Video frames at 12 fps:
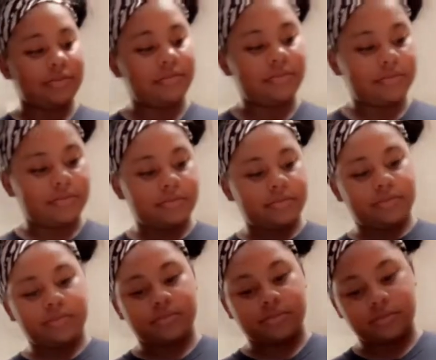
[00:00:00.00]

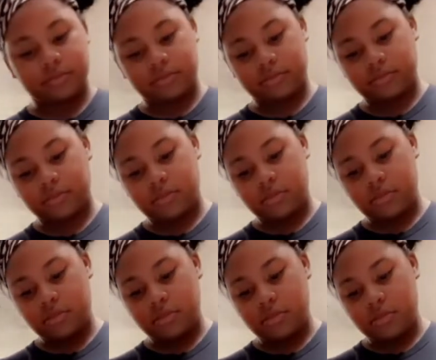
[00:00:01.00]

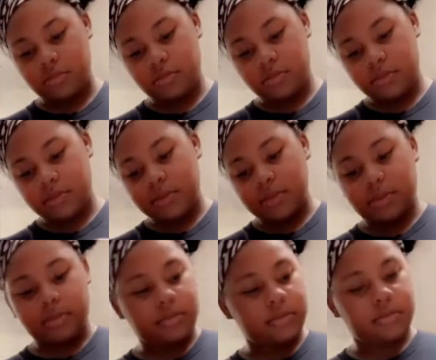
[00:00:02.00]

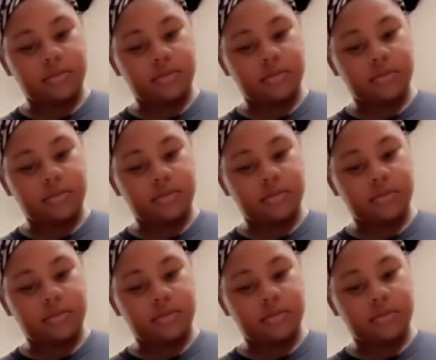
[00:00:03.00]
(no one is talking)